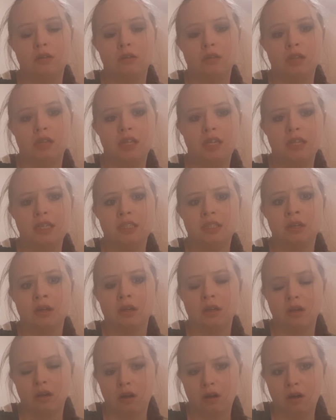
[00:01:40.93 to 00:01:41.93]
This
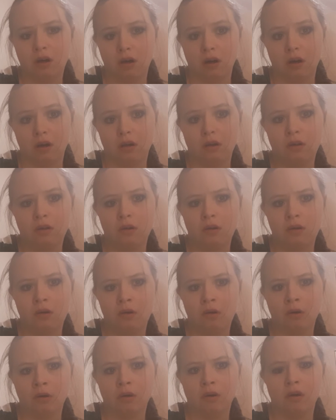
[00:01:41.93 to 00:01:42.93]
girl
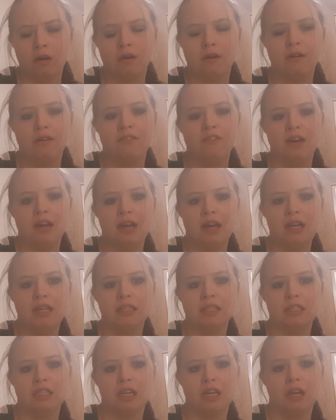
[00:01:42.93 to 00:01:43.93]
could have
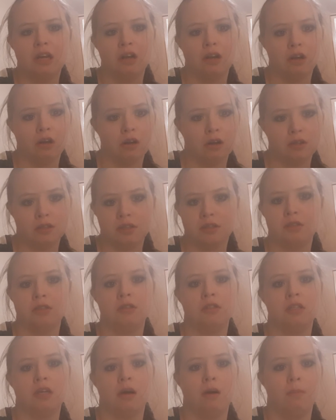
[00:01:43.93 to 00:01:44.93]
easily lost
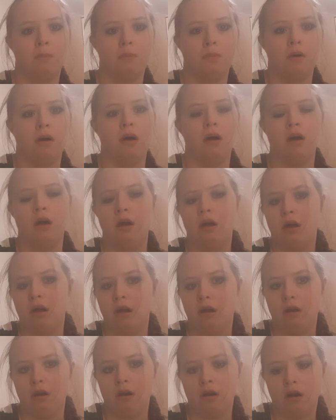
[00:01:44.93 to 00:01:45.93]
her temper,
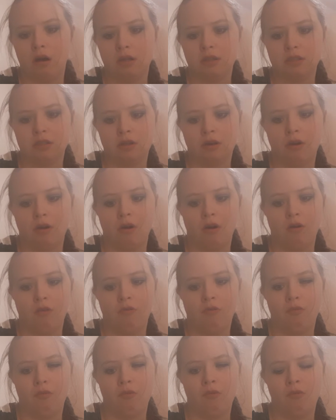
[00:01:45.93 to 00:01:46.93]
lost
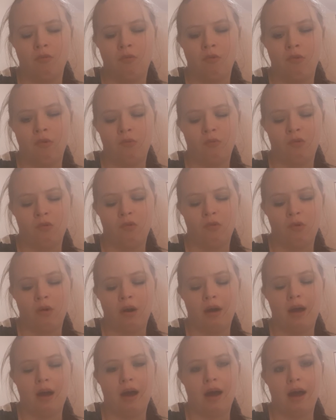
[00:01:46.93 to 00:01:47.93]
her
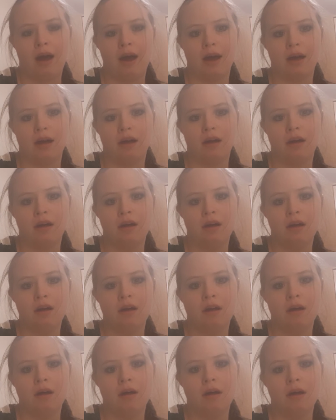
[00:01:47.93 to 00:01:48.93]
rag.
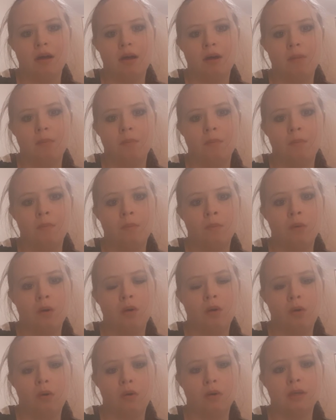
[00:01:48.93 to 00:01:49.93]

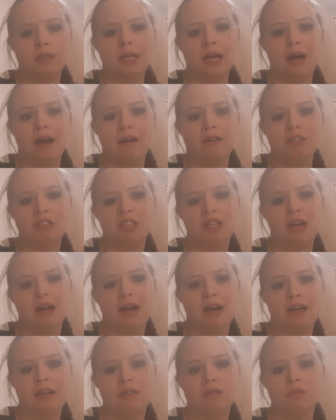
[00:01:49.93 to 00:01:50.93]
But how she
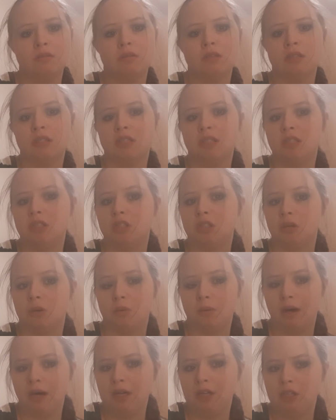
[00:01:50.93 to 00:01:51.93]
handled the
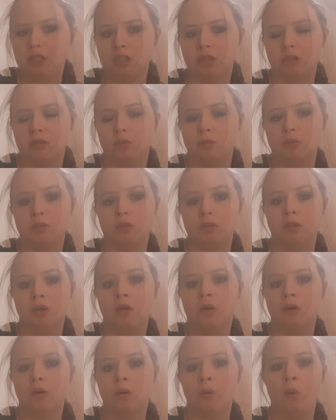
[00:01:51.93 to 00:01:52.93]
situation was
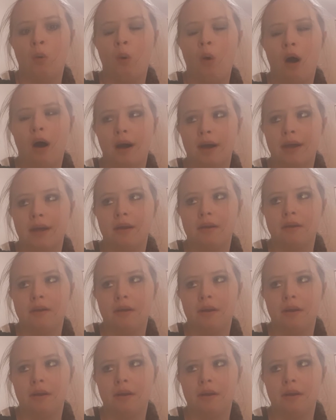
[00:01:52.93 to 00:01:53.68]
quite